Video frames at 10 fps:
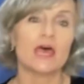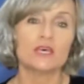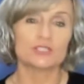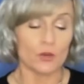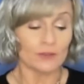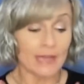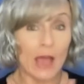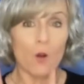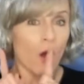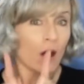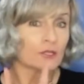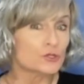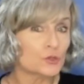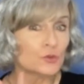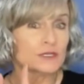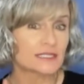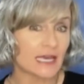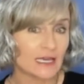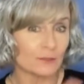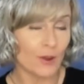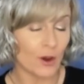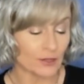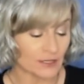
So now on to the second part